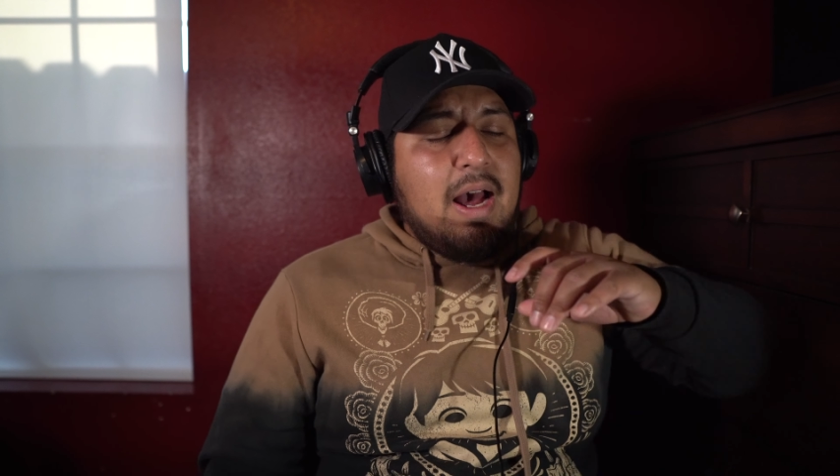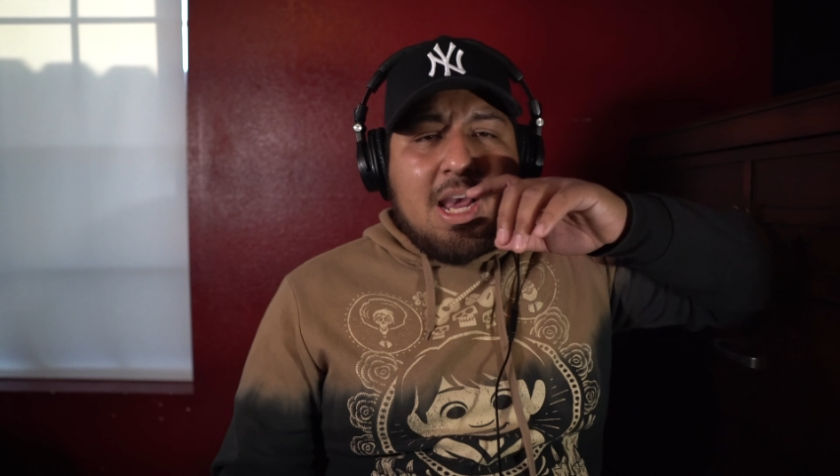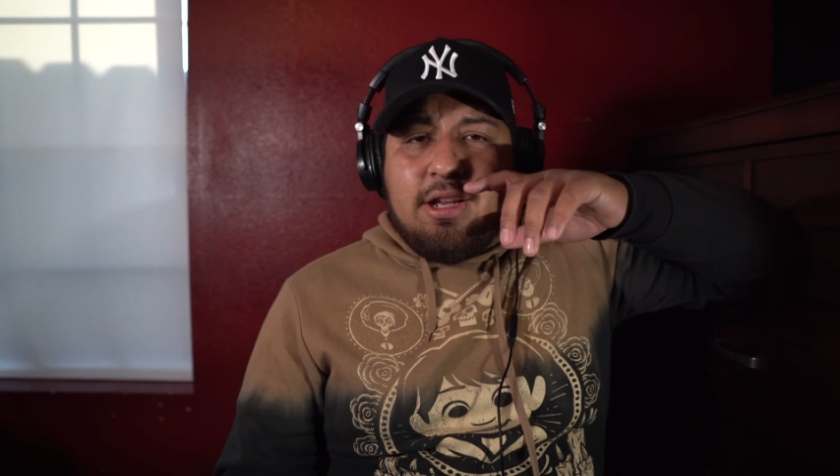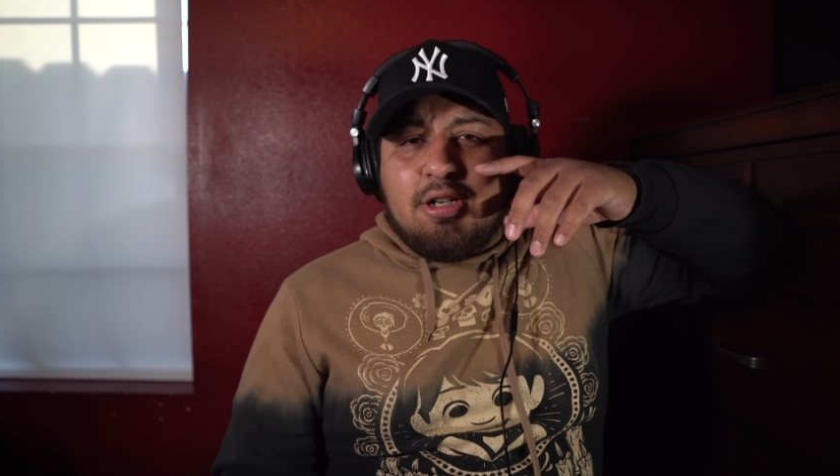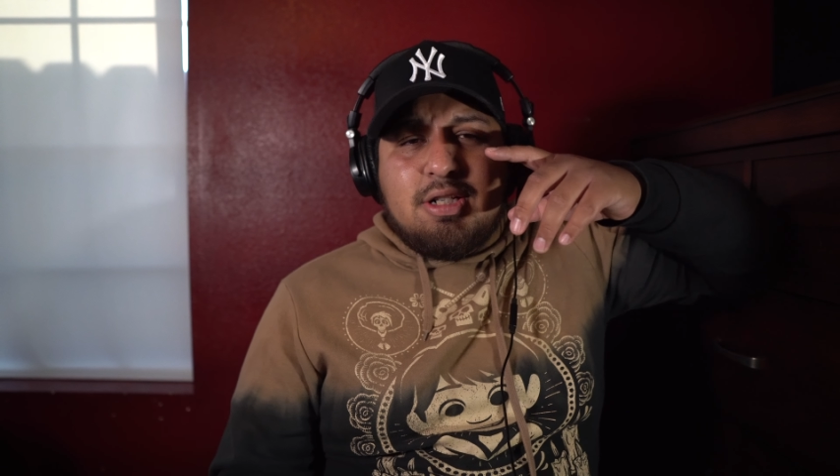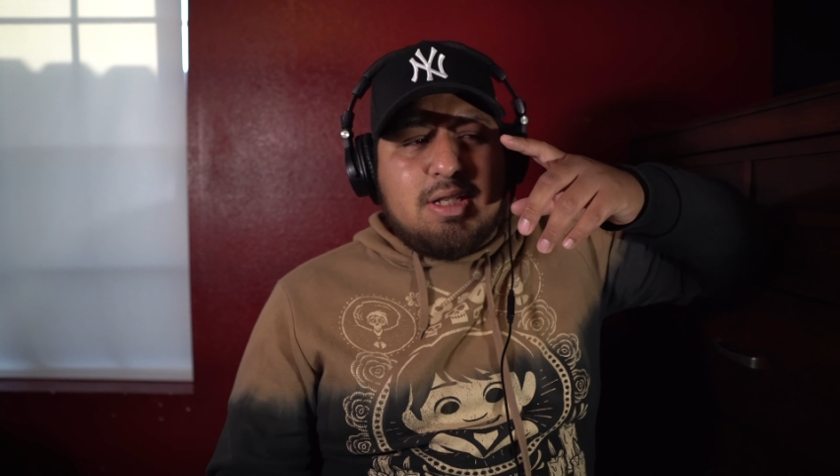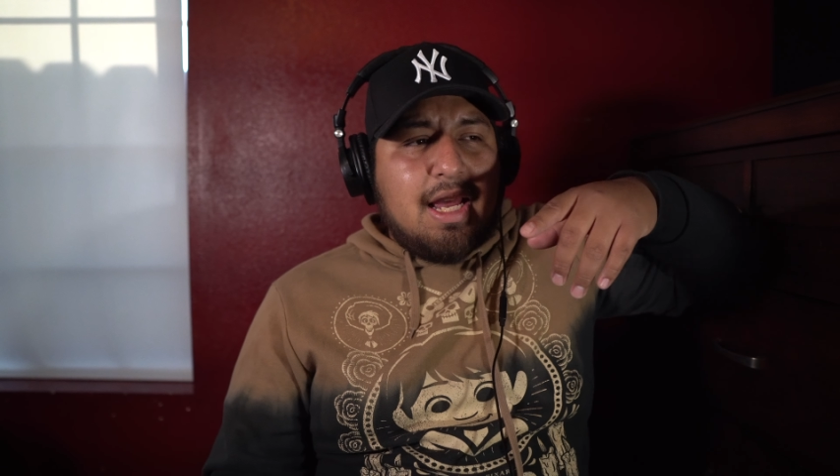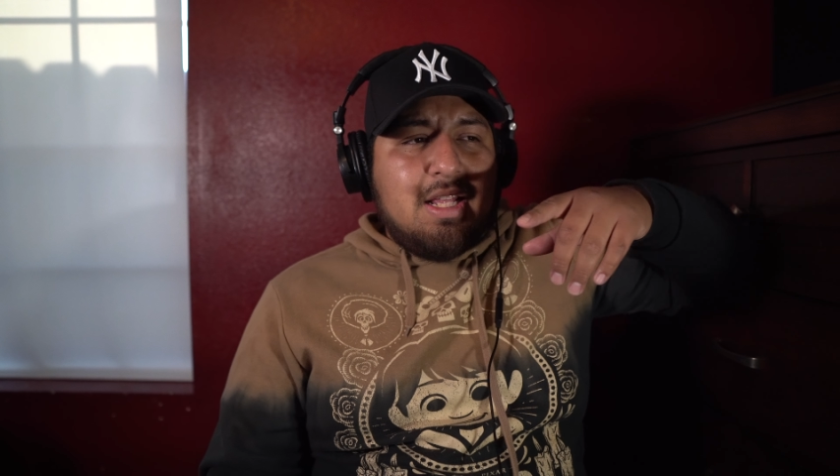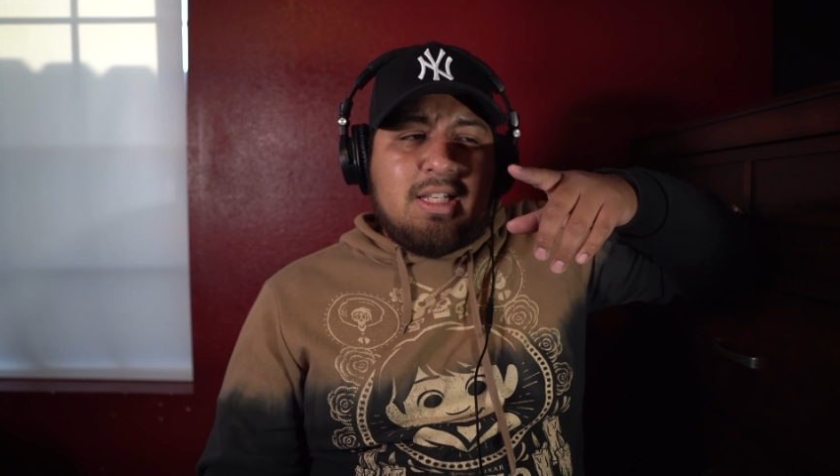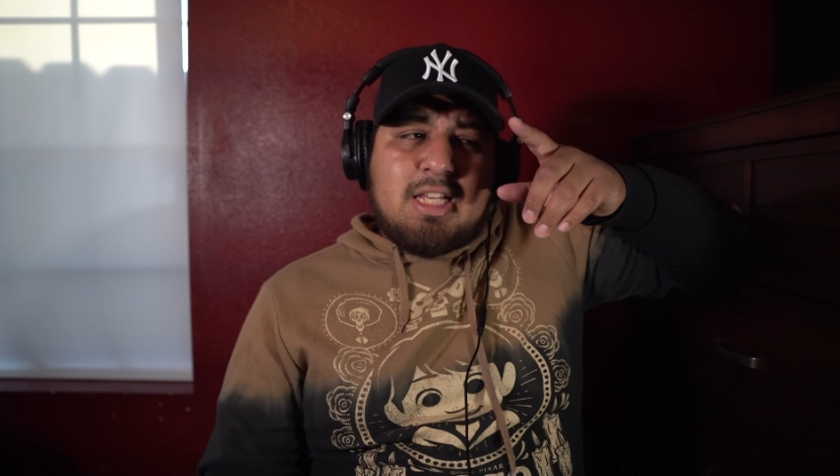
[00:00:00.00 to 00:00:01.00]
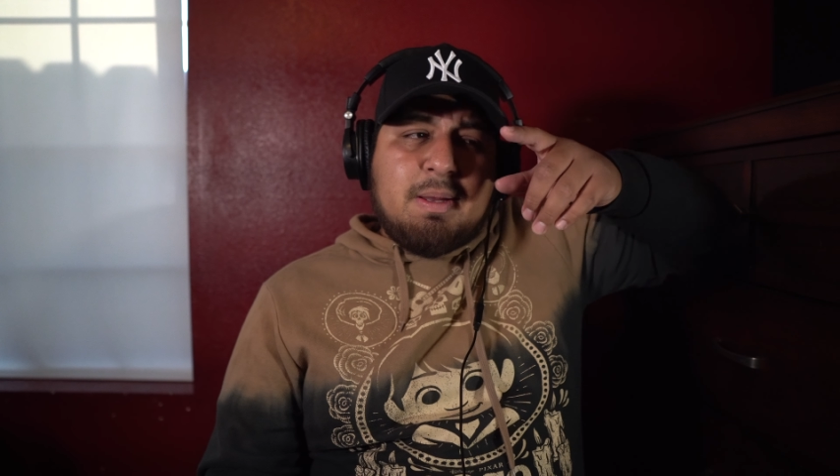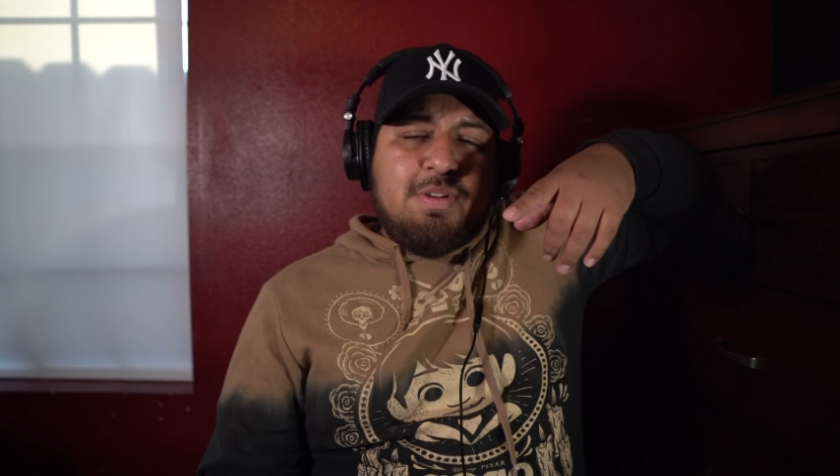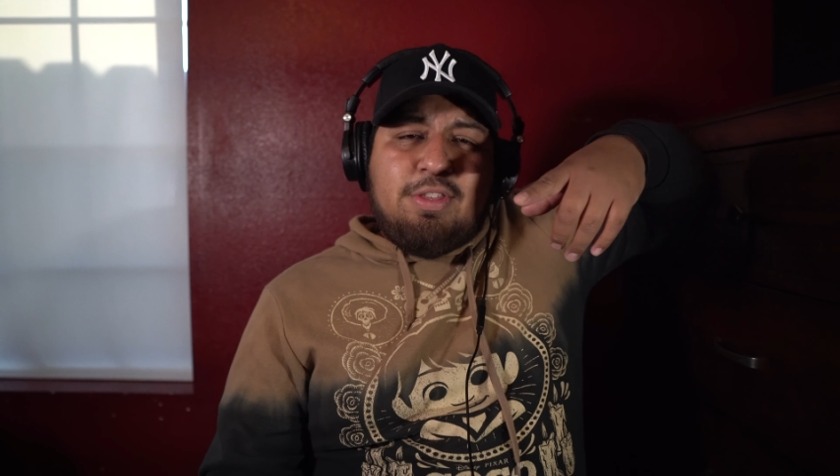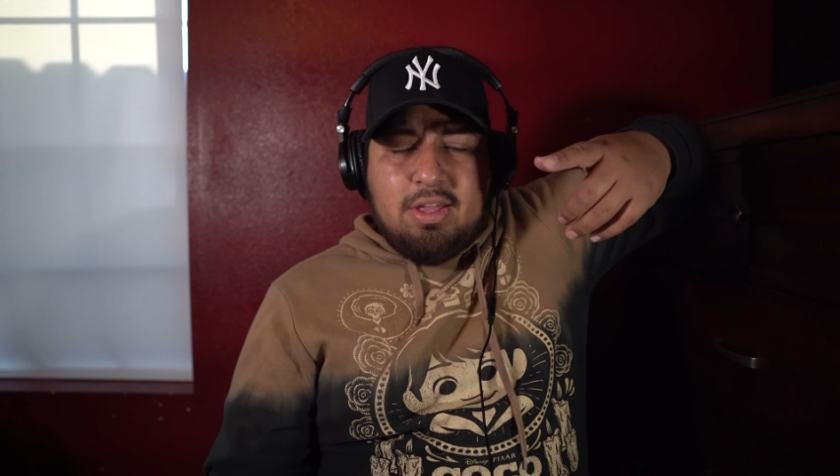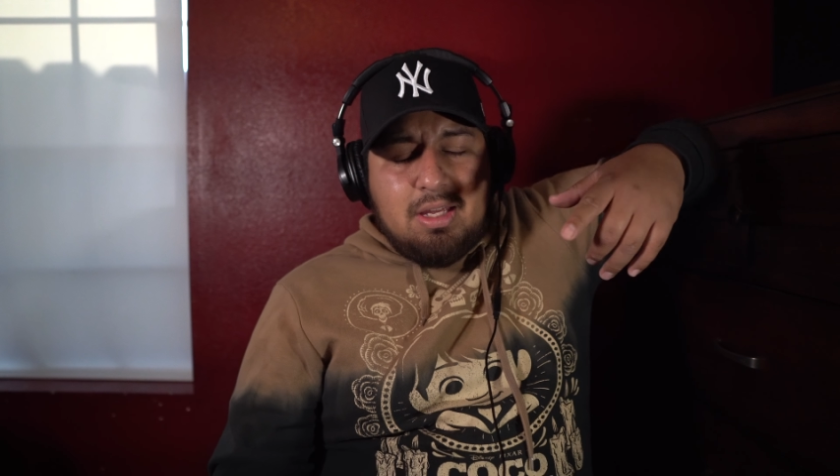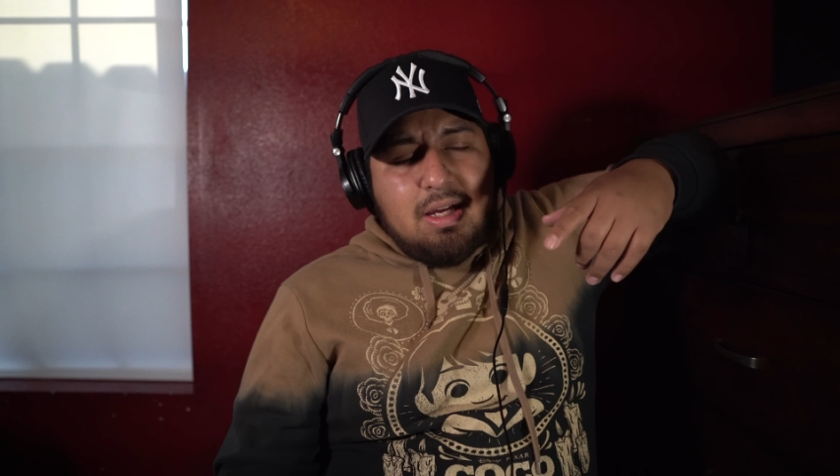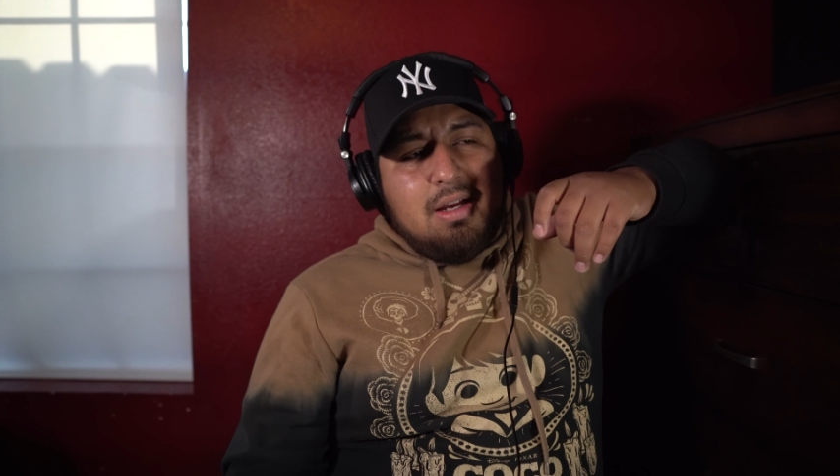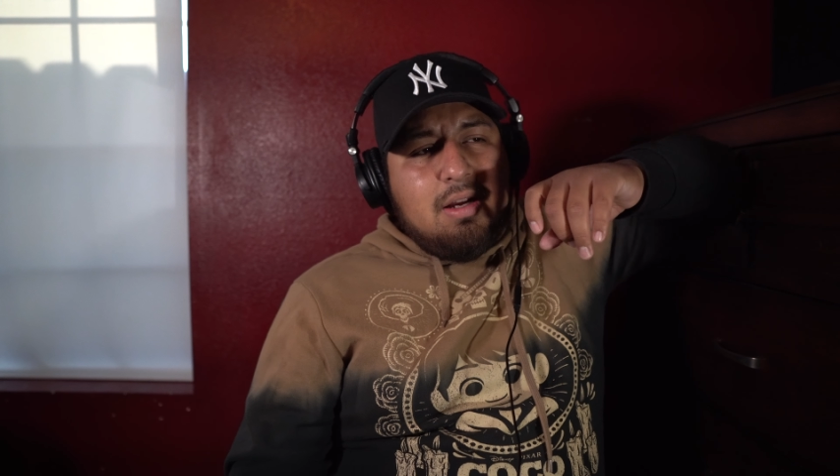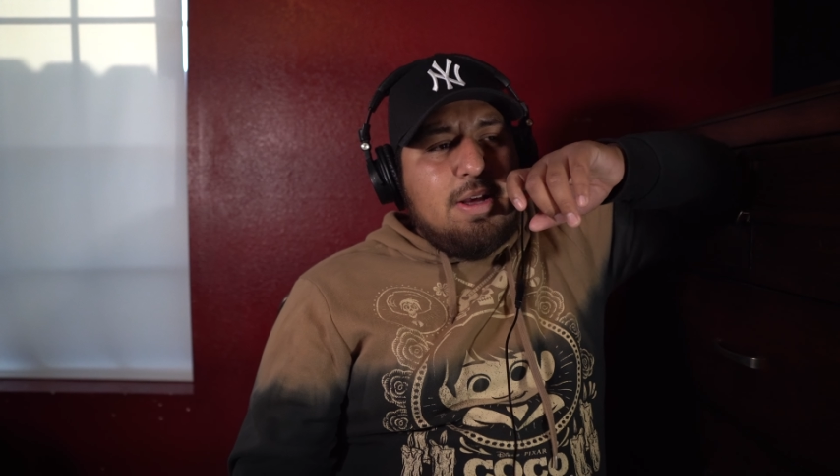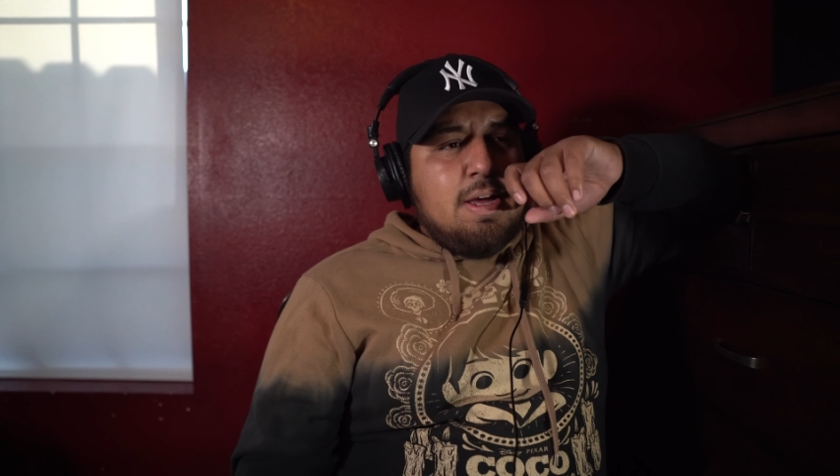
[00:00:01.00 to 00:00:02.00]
I understand this type of thinking